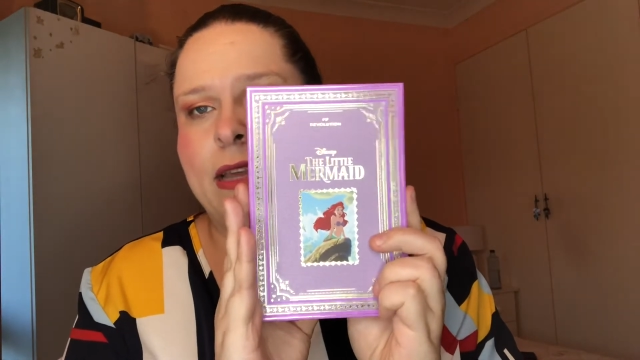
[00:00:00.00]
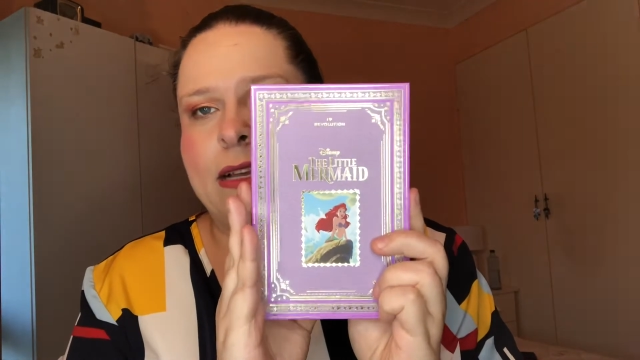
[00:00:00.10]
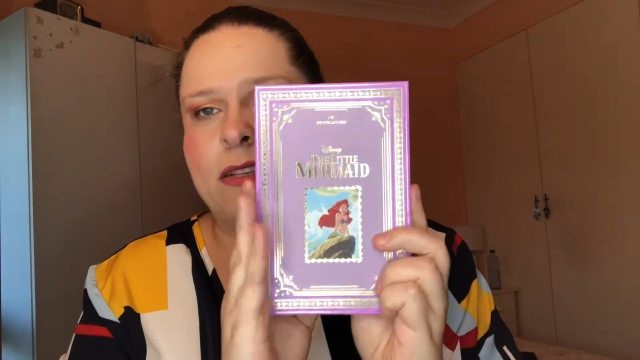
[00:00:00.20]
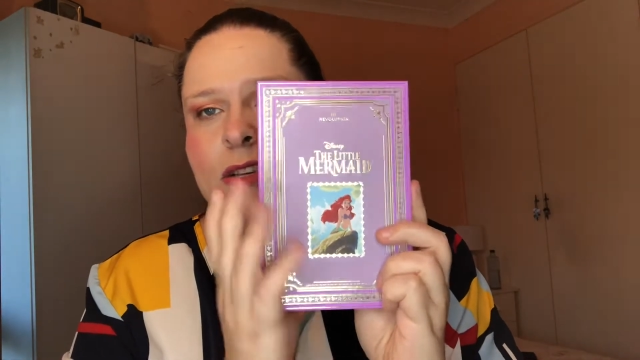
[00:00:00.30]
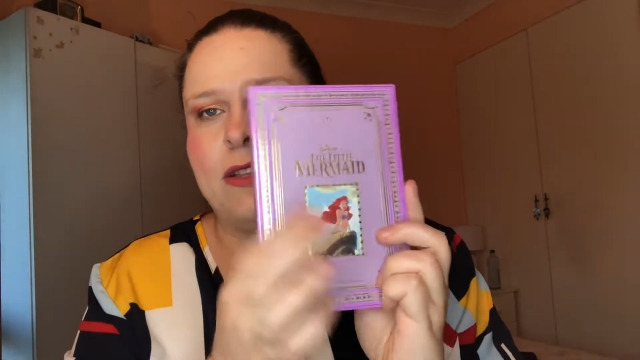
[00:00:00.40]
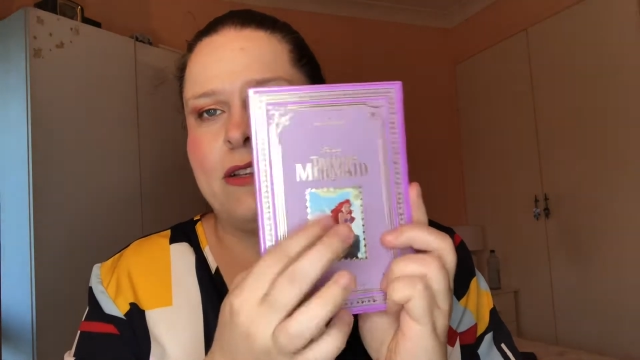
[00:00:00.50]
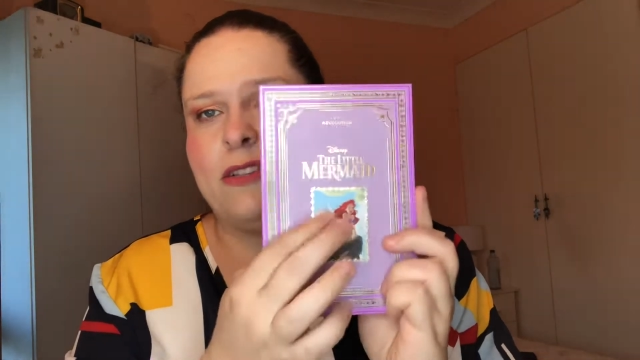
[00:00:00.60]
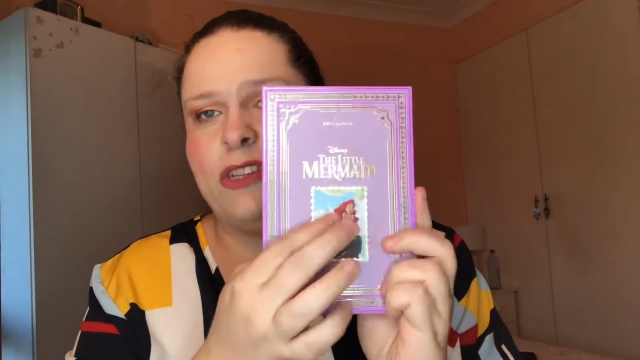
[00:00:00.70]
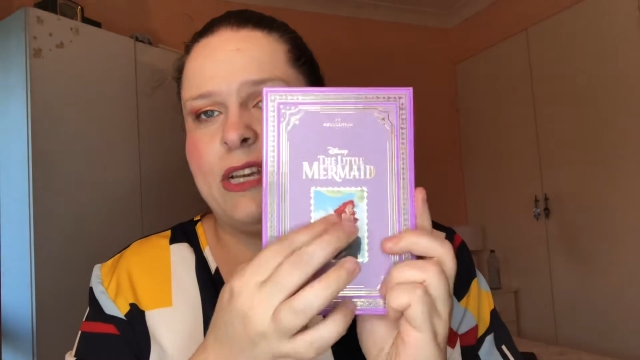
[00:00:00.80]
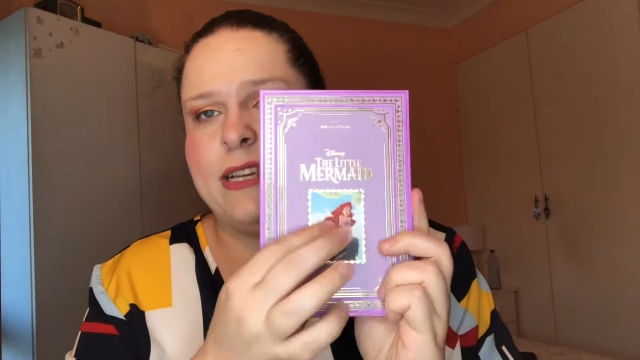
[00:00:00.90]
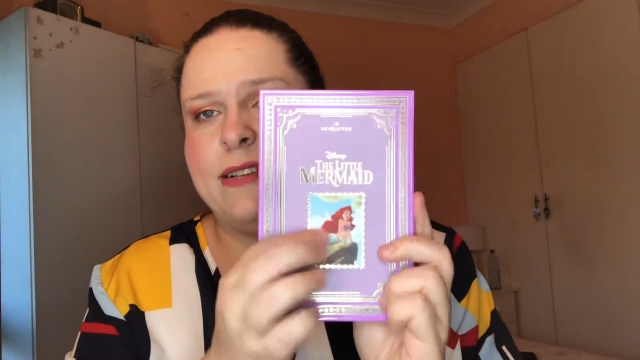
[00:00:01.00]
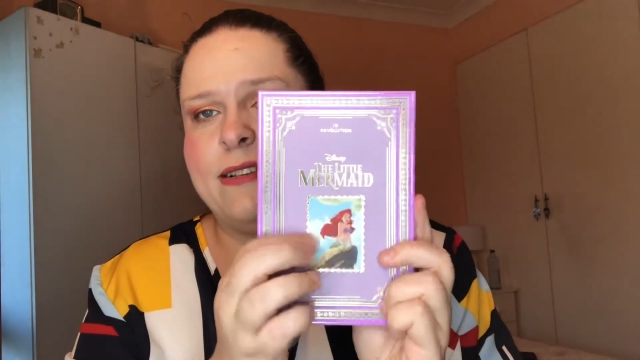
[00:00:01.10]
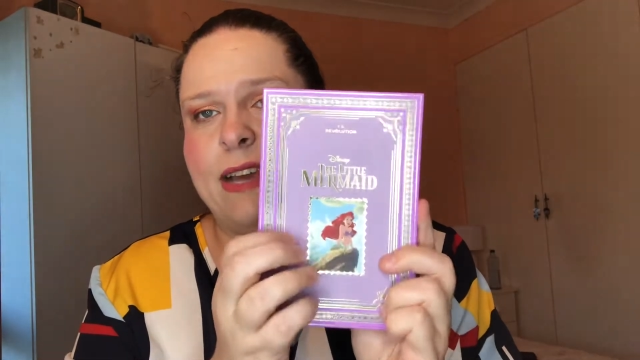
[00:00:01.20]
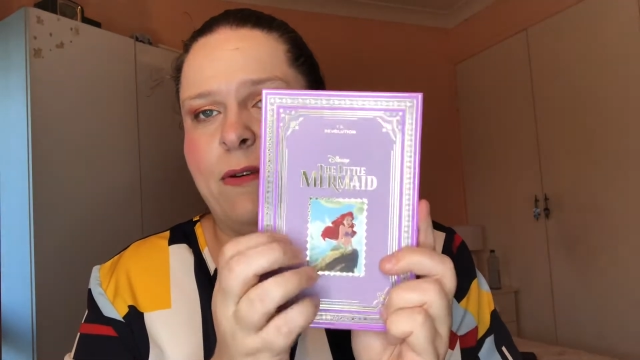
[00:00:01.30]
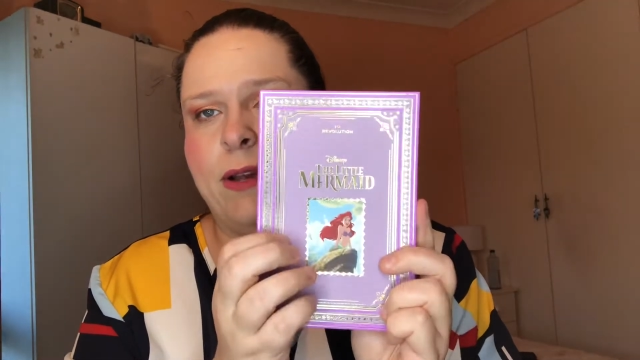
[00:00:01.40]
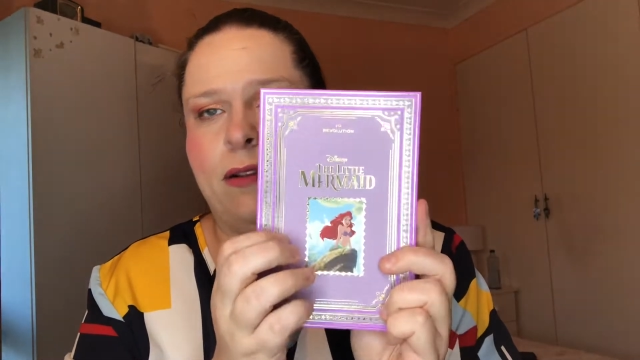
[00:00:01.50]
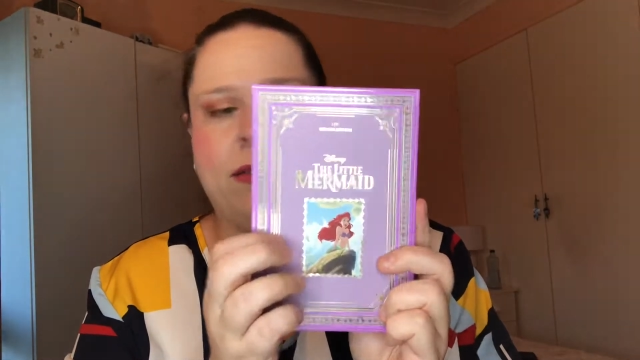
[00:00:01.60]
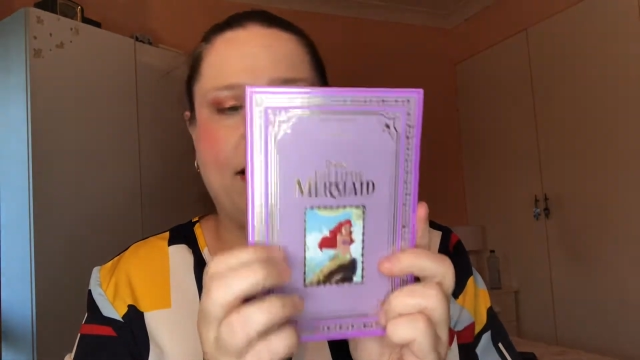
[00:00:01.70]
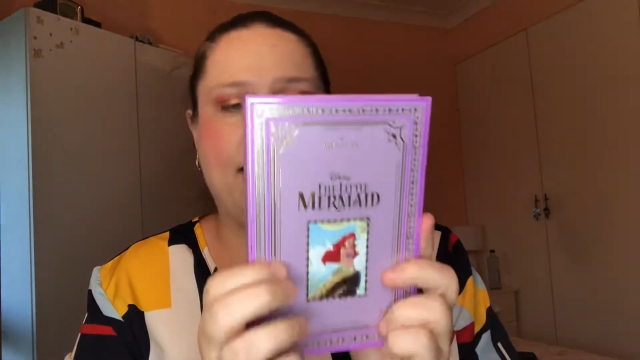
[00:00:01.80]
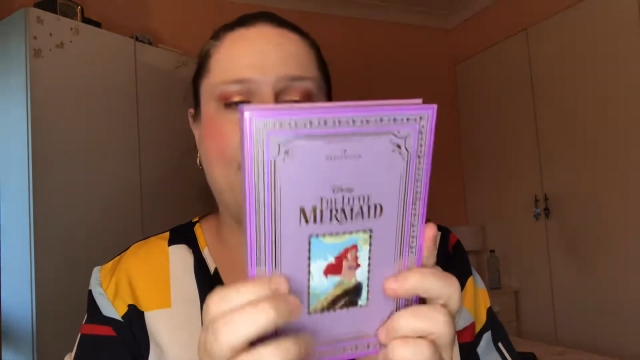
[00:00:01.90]
So she is, Ariel
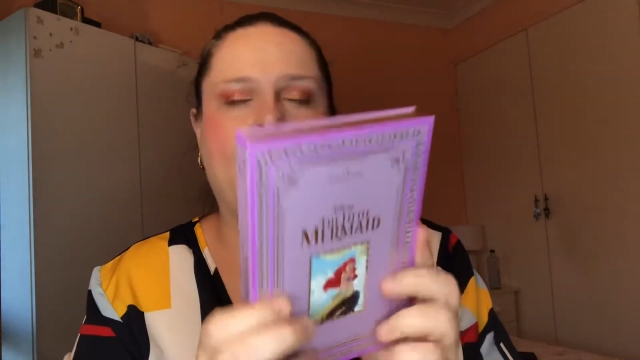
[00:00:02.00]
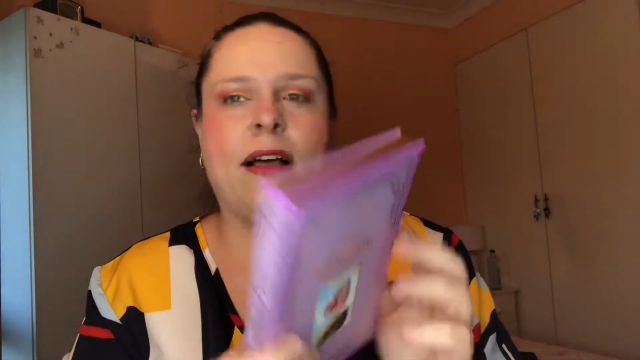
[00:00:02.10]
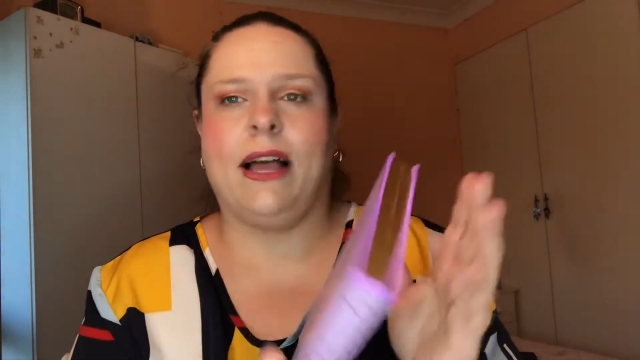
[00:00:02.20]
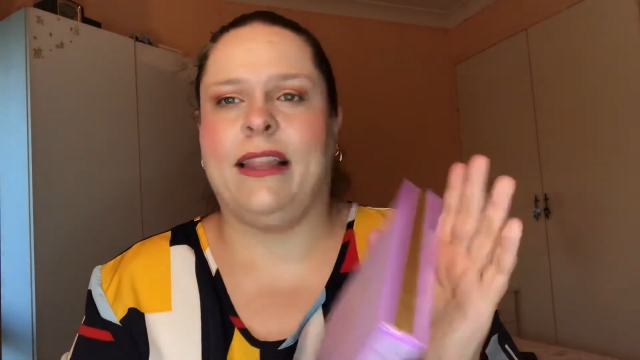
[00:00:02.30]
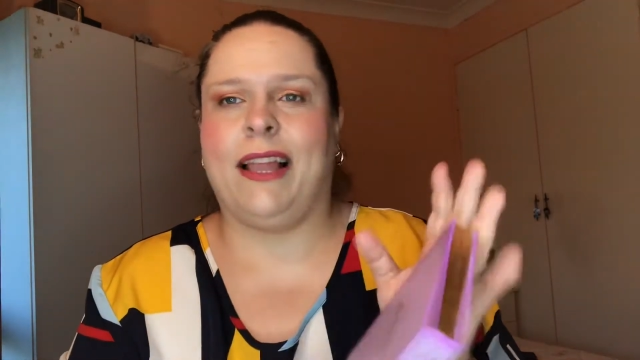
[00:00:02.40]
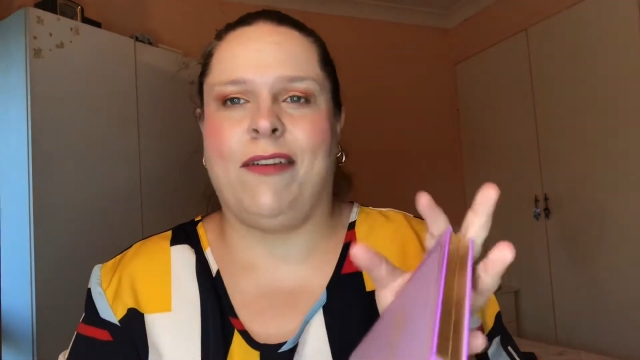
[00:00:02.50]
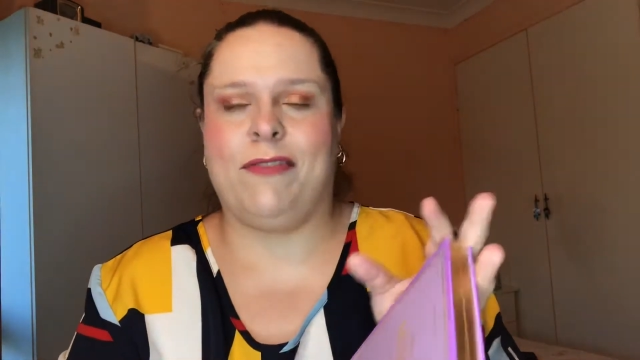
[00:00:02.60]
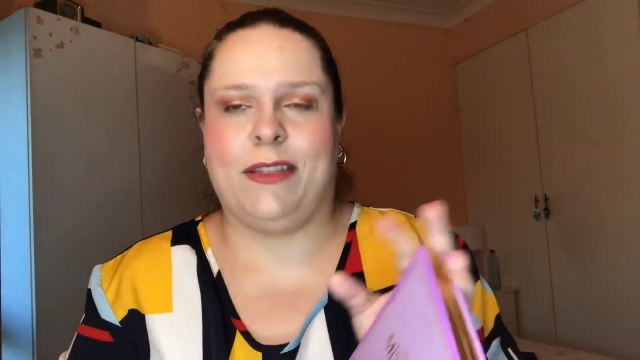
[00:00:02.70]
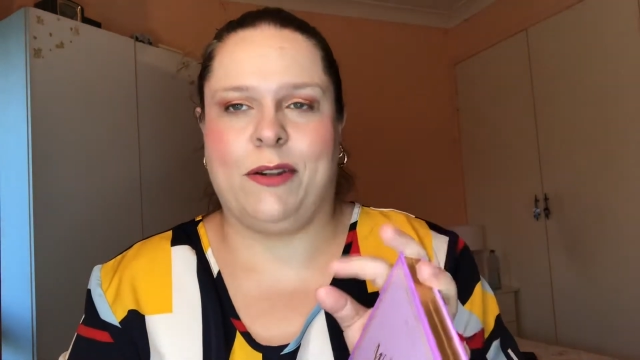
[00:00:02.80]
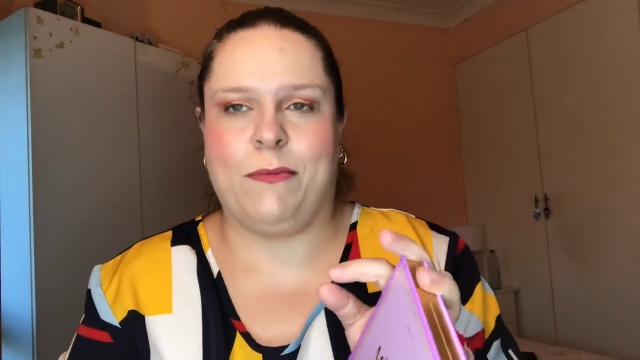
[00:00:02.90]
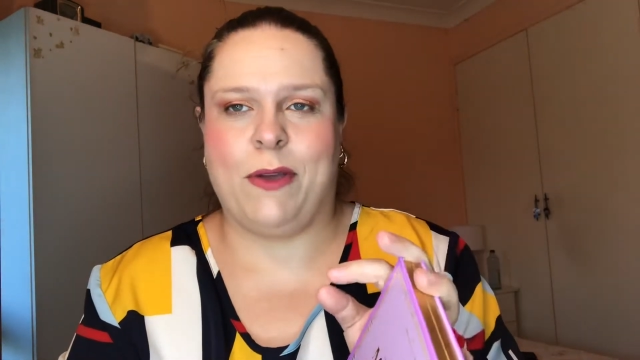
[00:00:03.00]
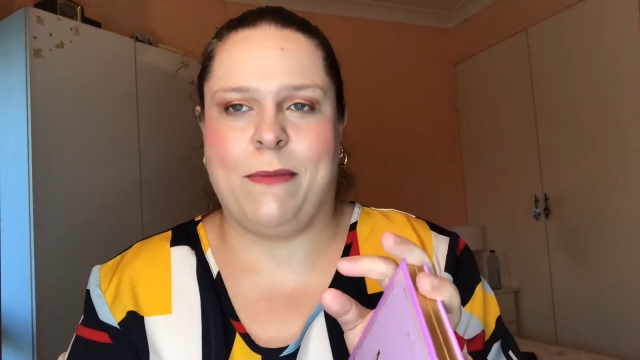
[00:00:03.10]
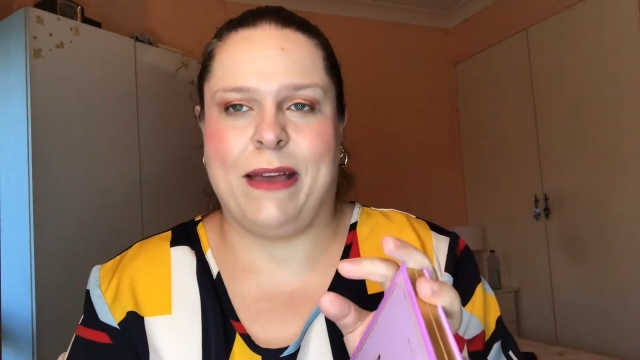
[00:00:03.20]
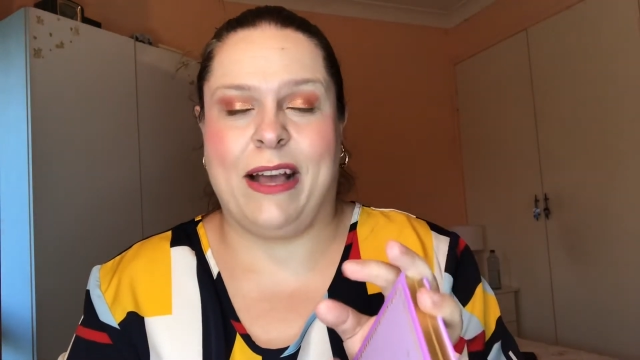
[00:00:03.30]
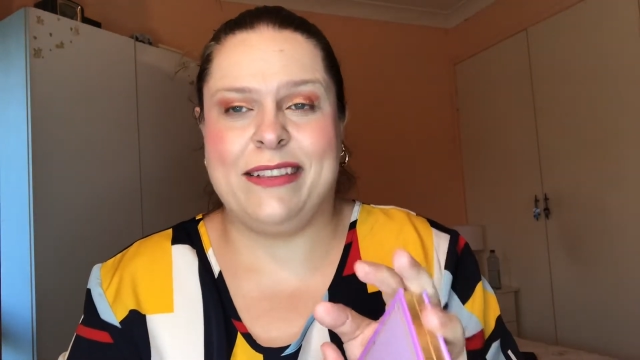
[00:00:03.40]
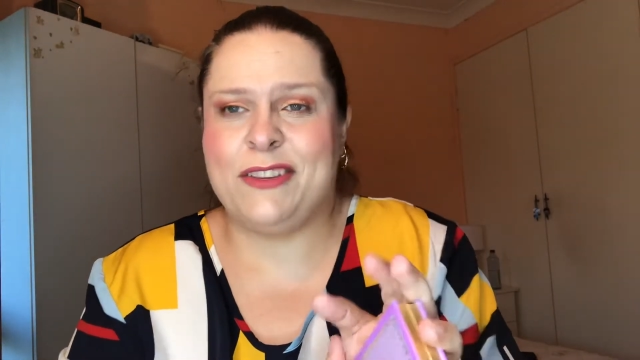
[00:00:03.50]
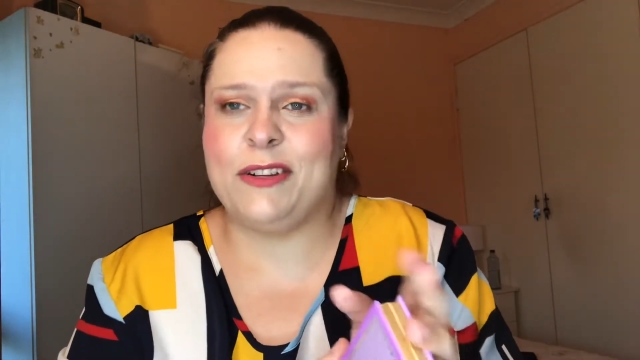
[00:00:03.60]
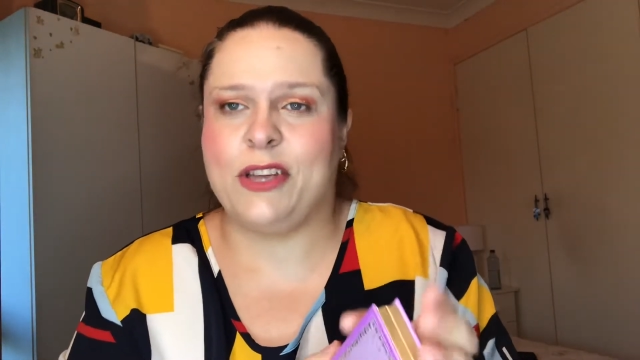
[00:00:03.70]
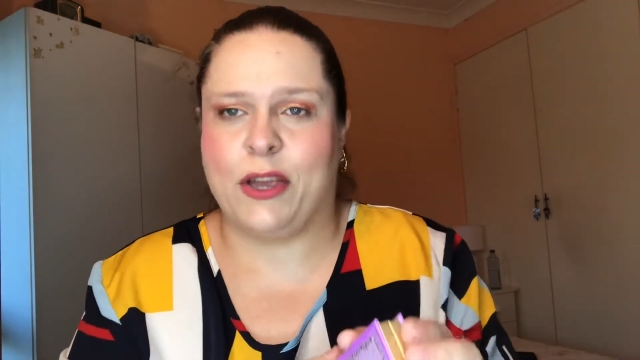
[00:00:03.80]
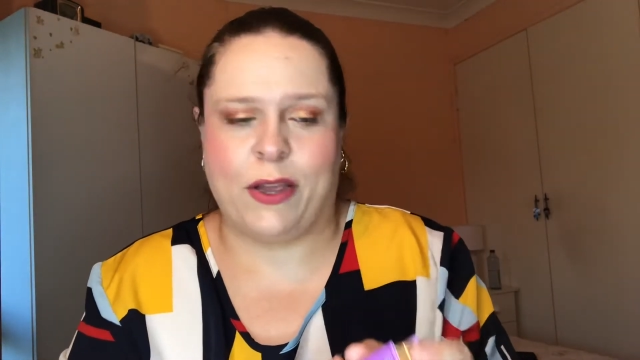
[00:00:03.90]
there. I love the Little Mermaid. I still
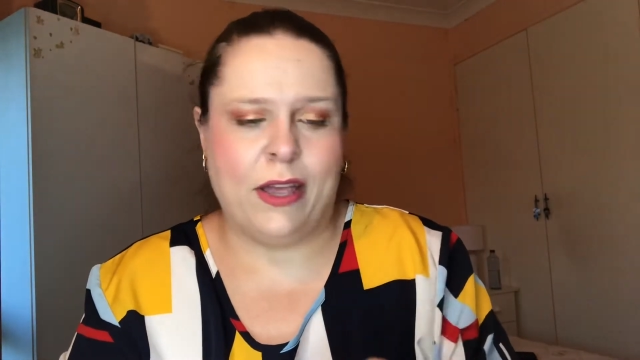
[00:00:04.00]
do.